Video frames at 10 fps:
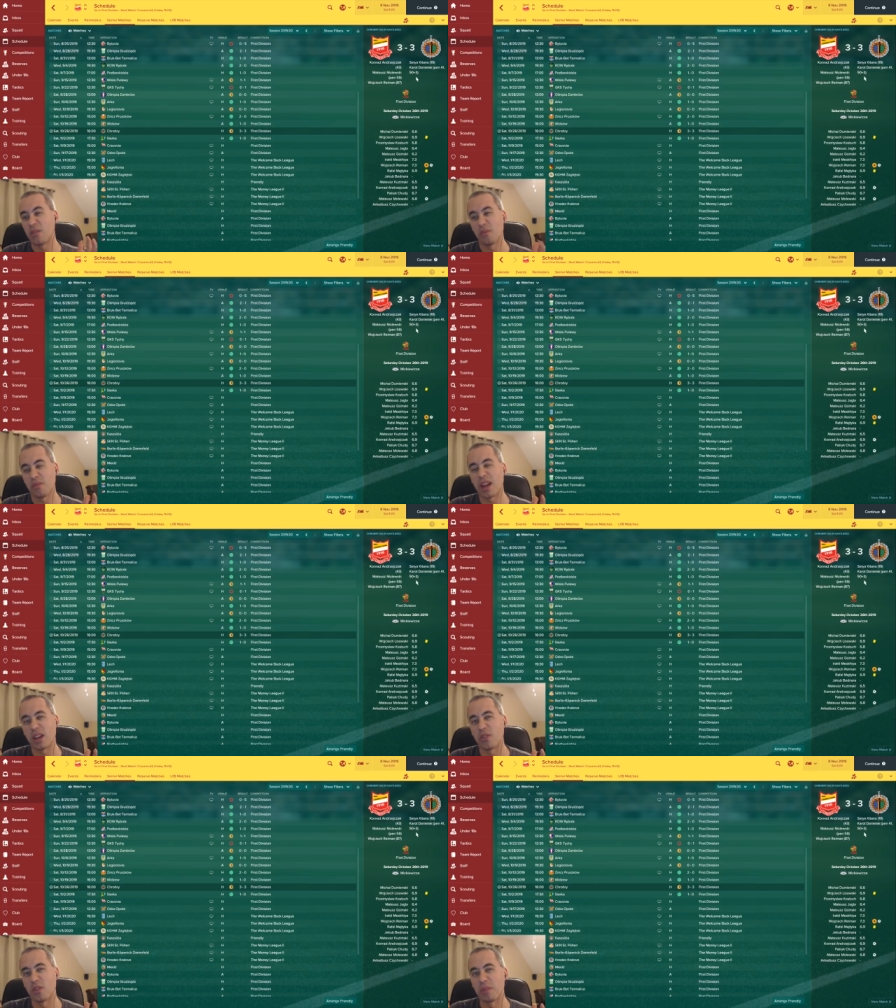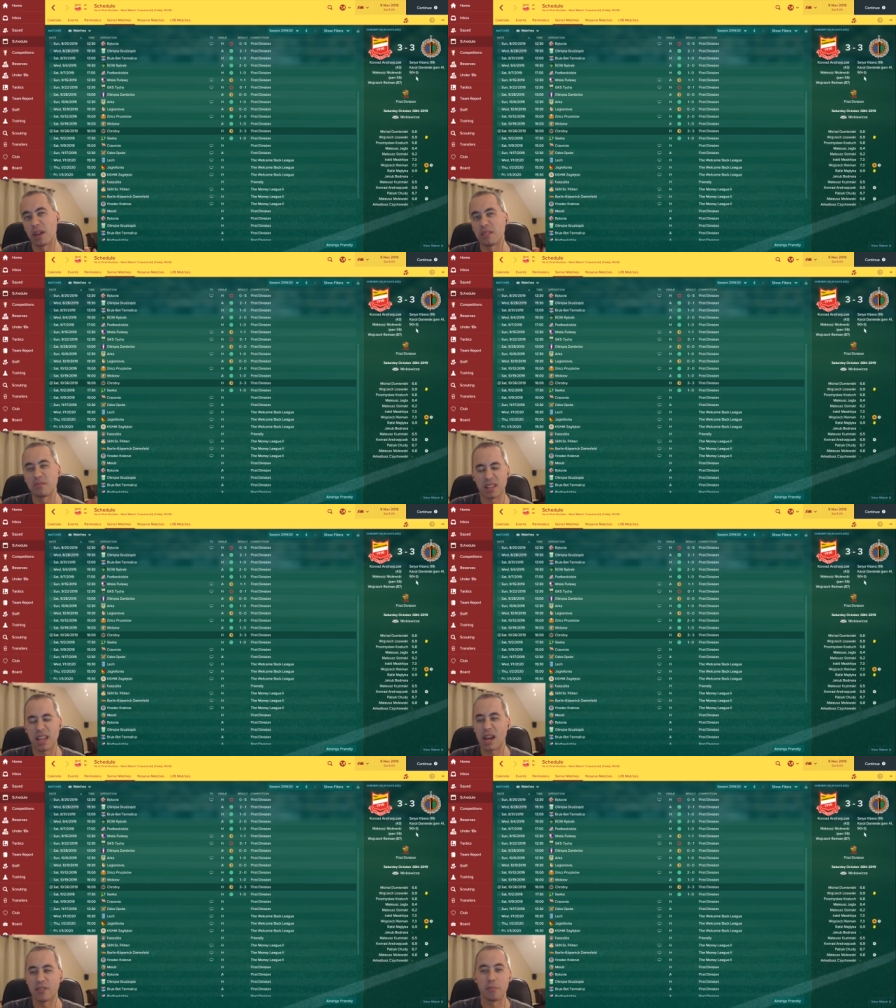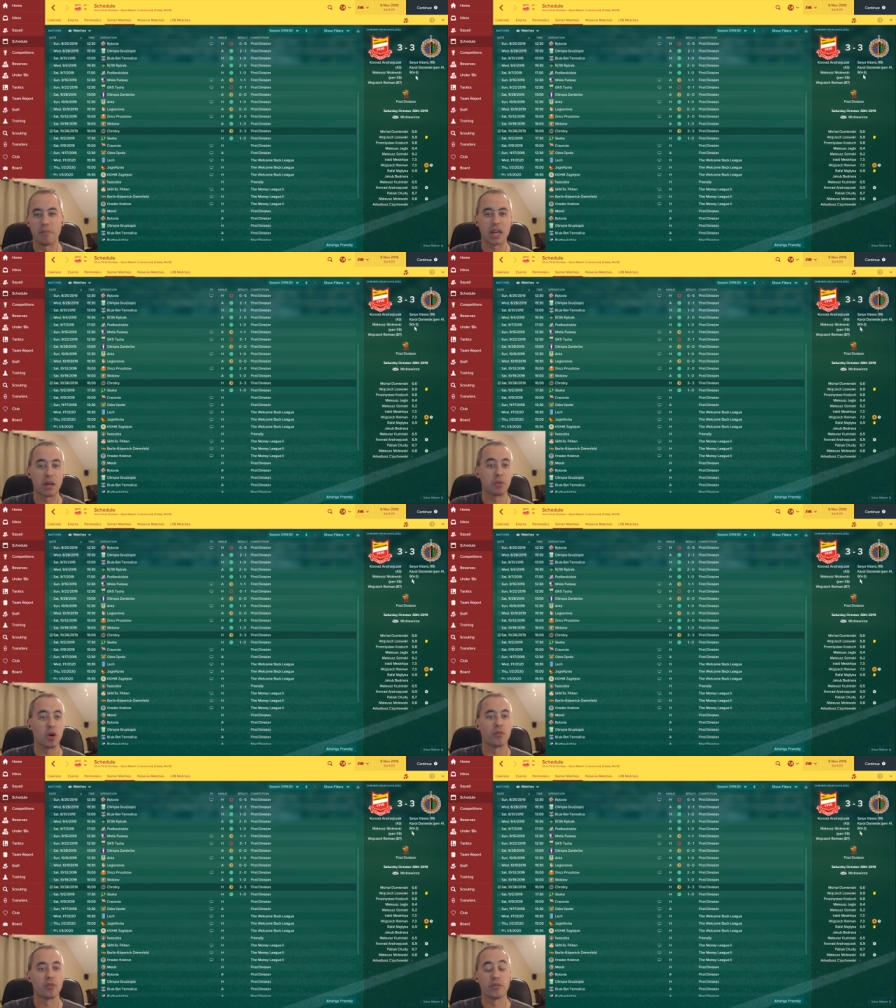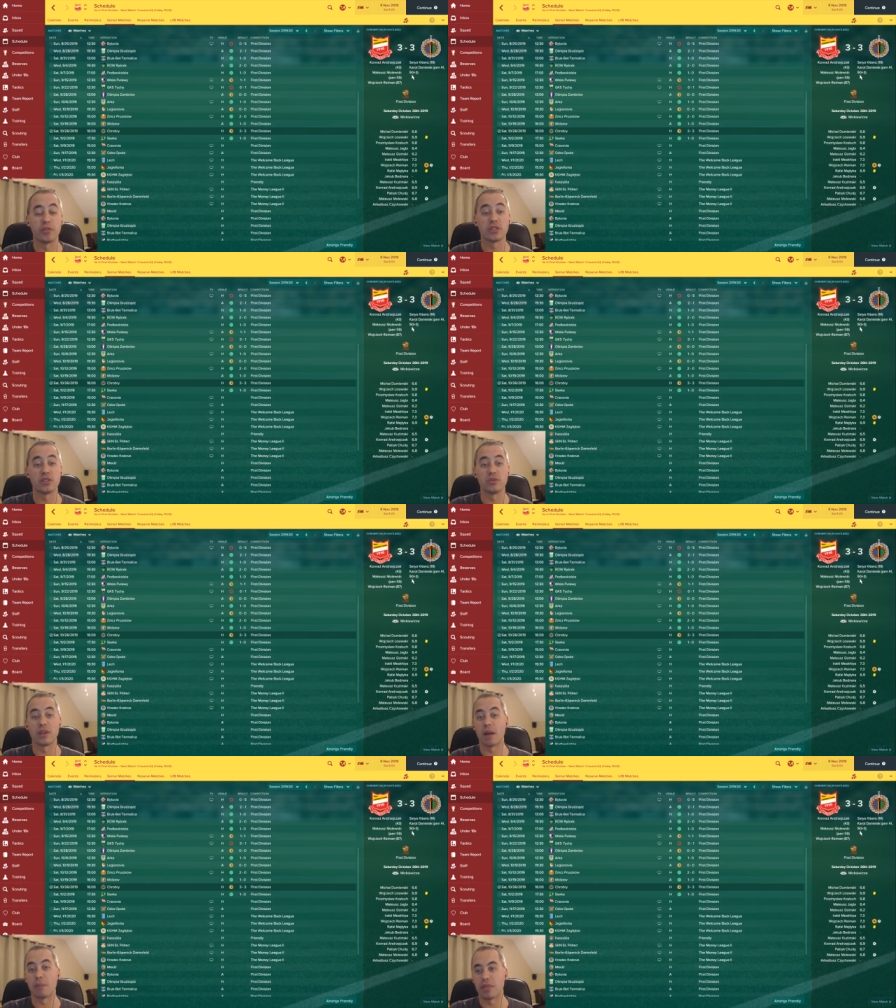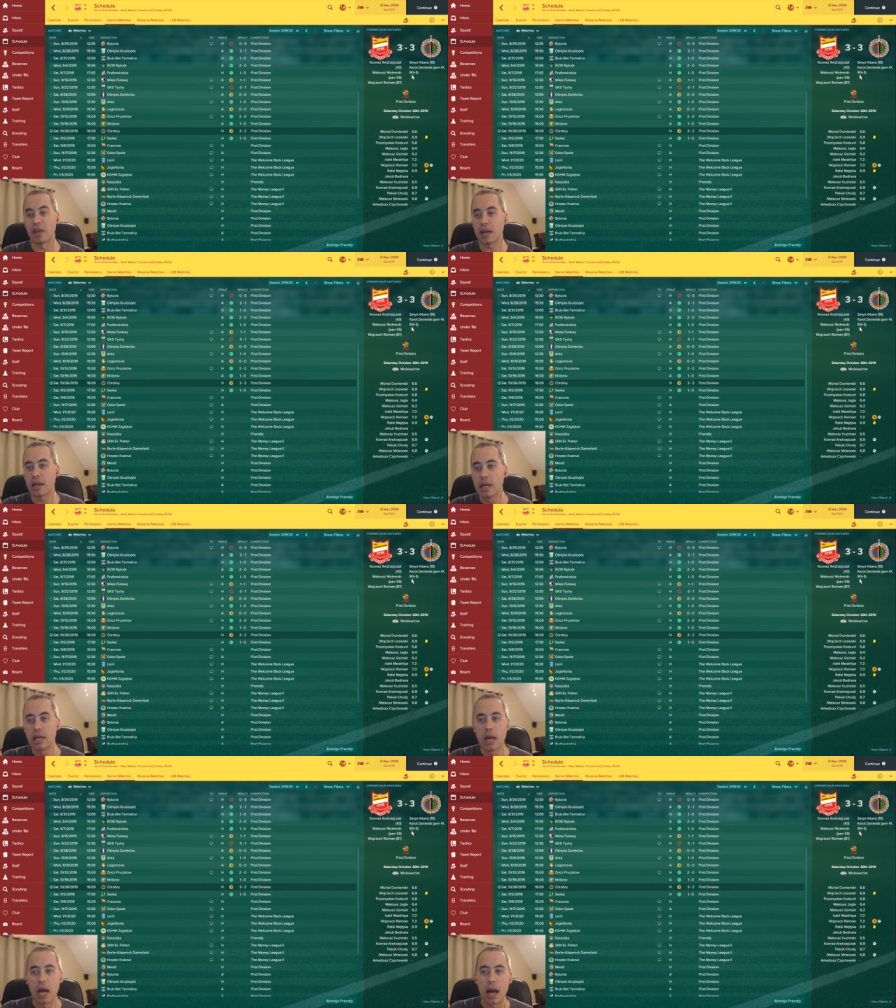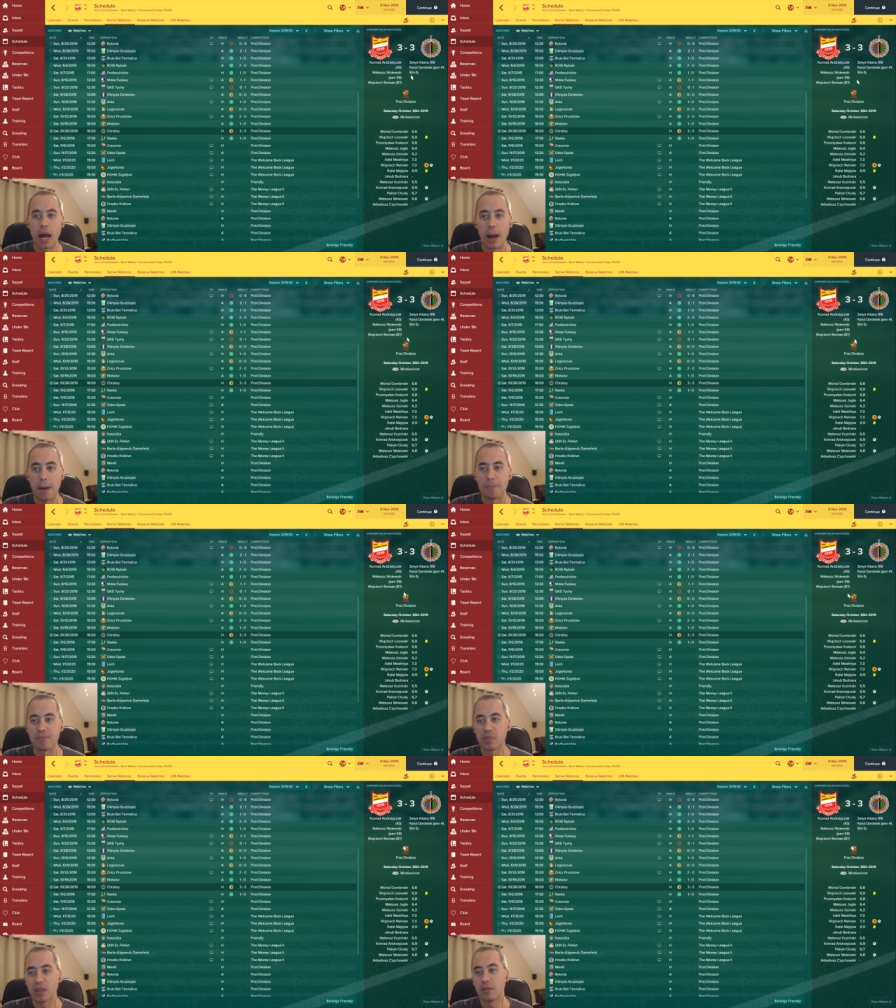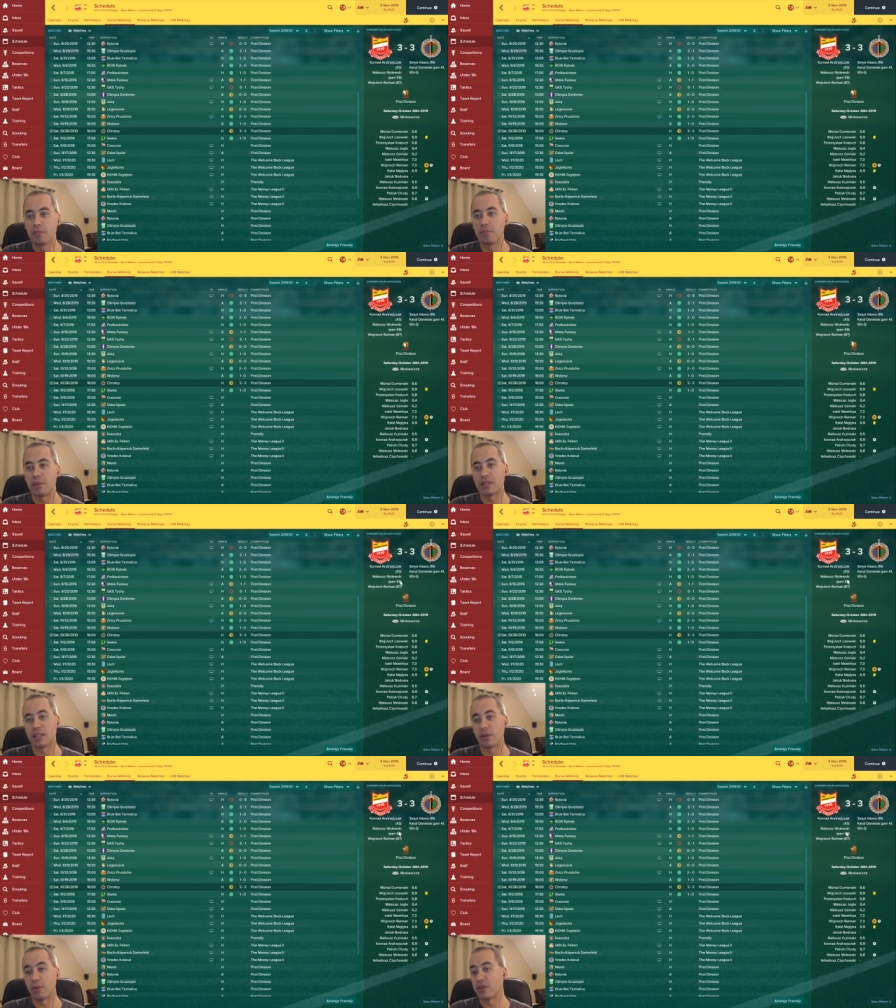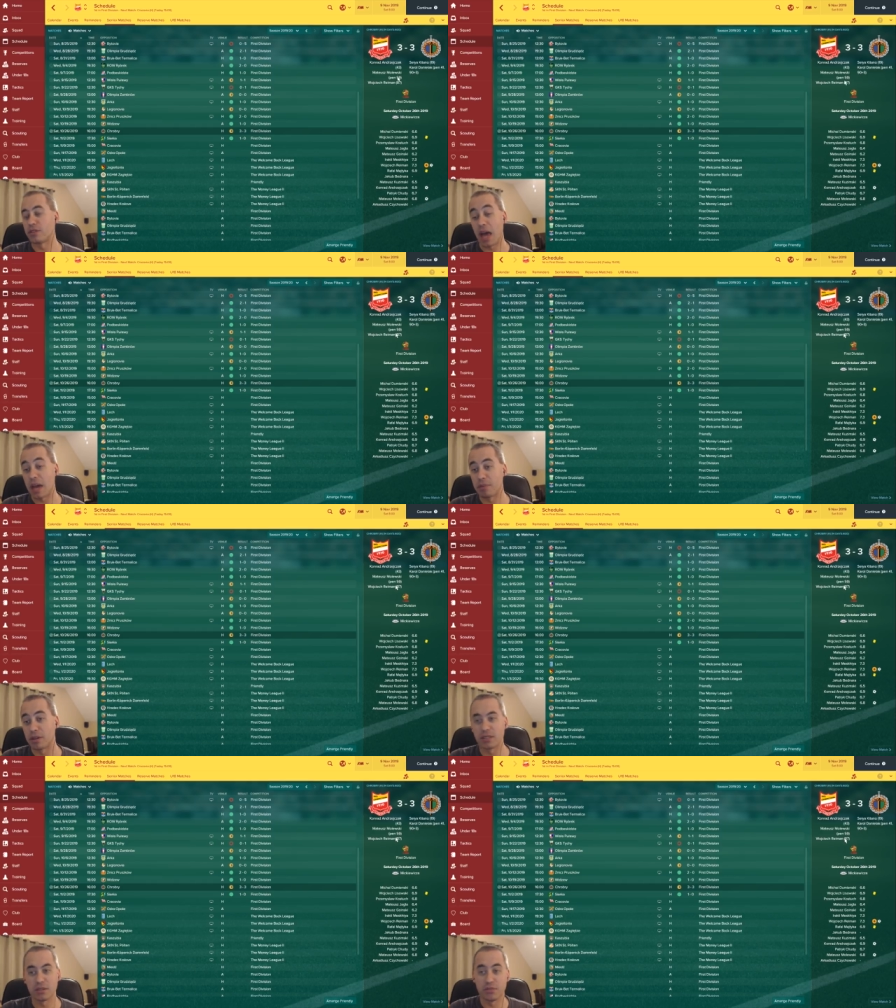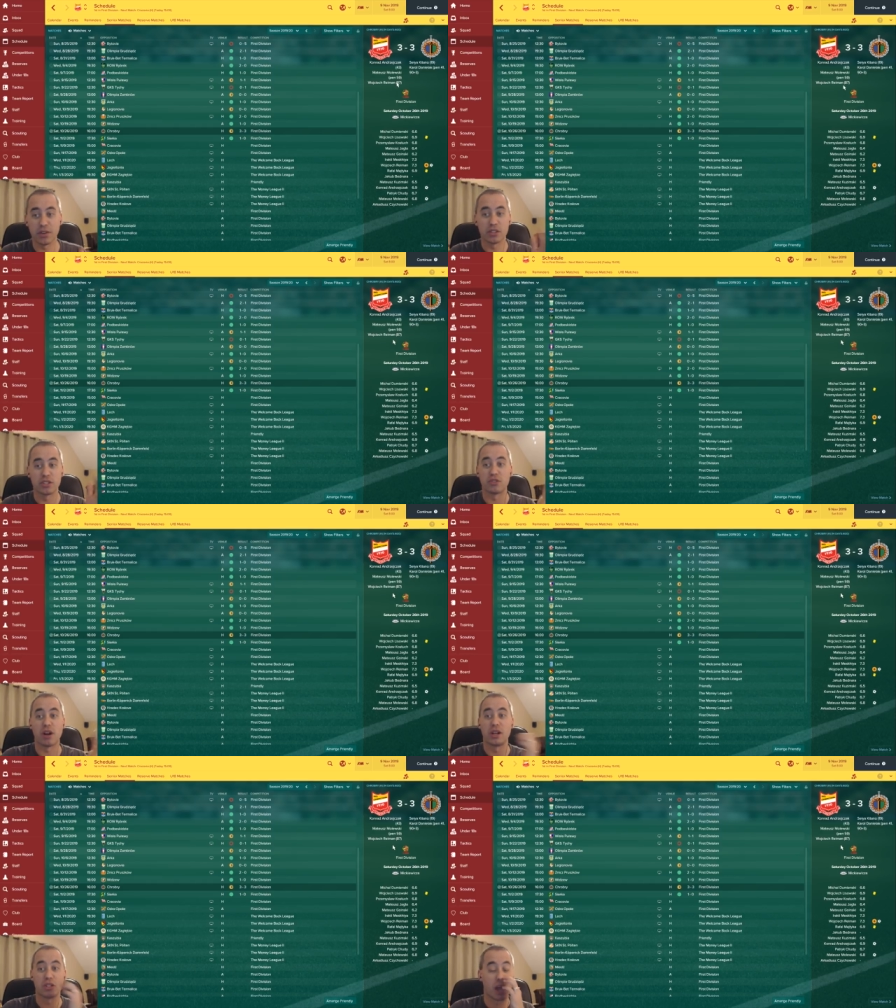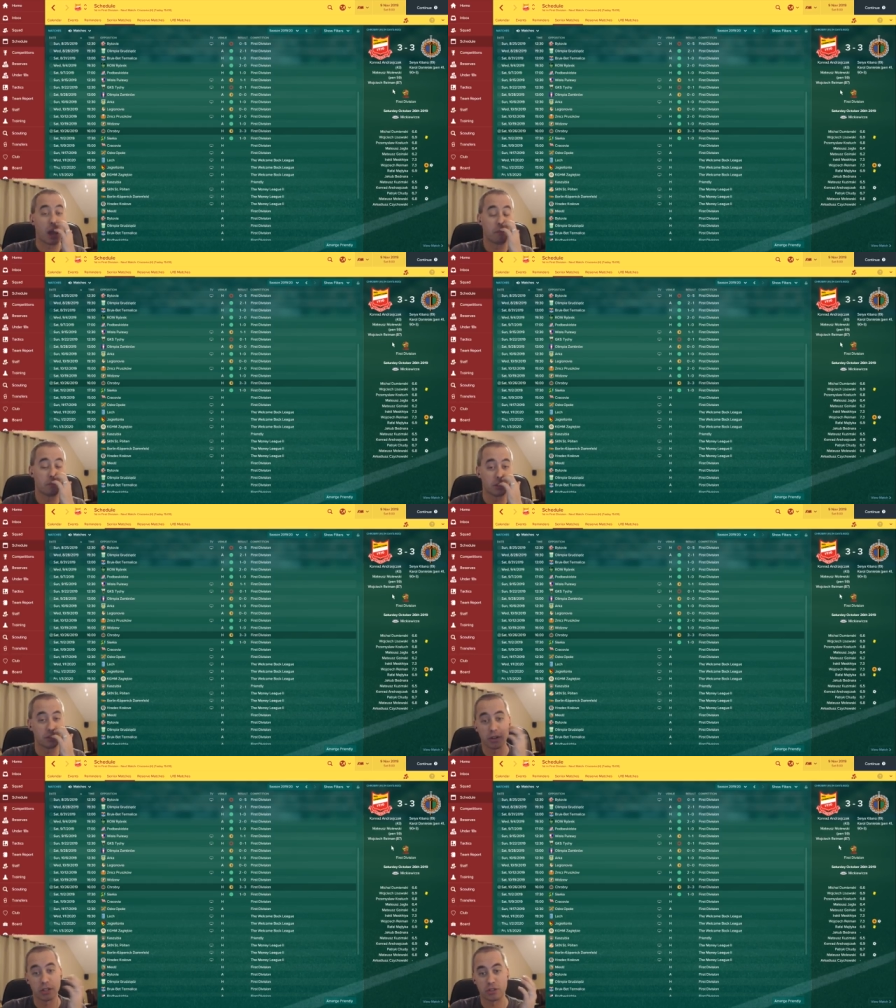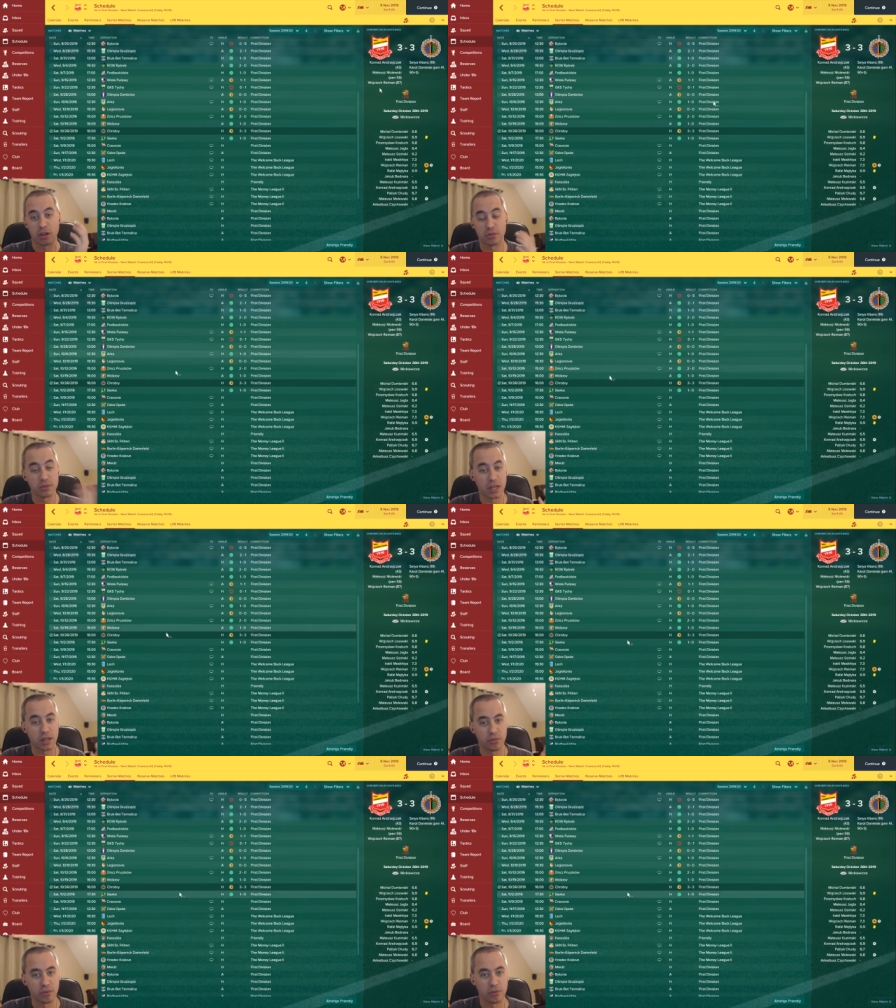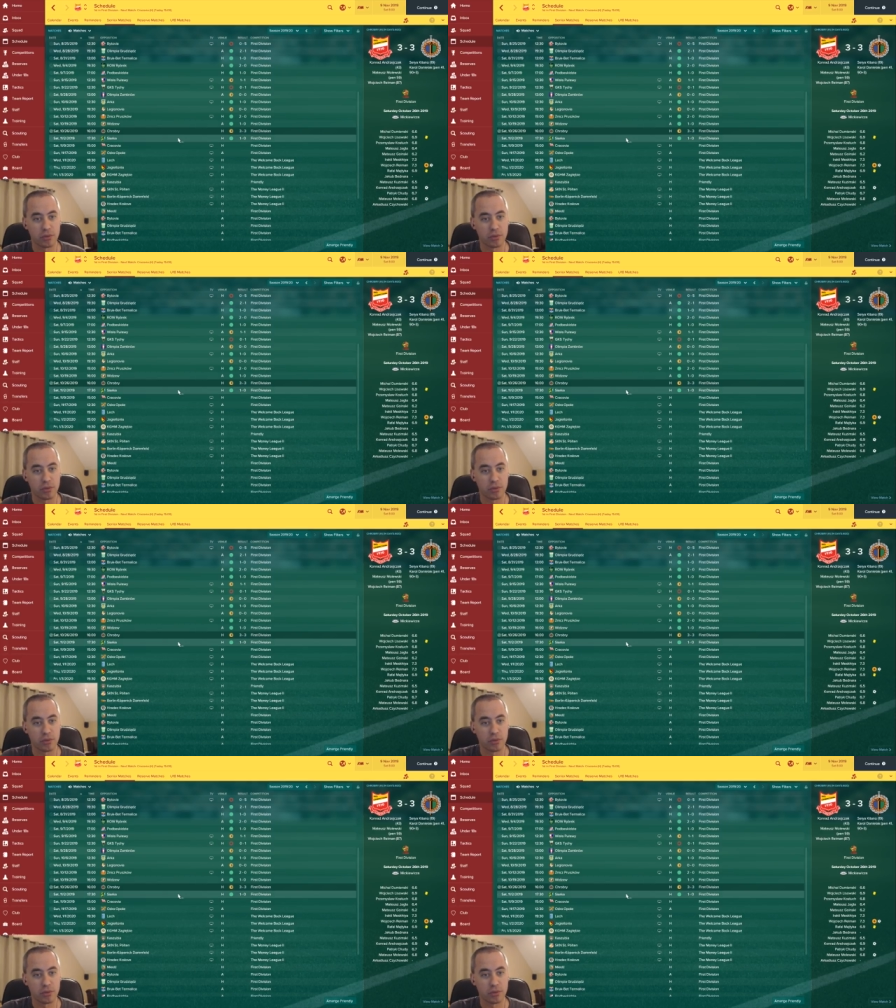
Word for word: ninety-third minute, kind of a makeup call for the Vizdu game, I think. Um, but uh, we also had a penalty. It was a very strange game, just very strange. We'll take a three three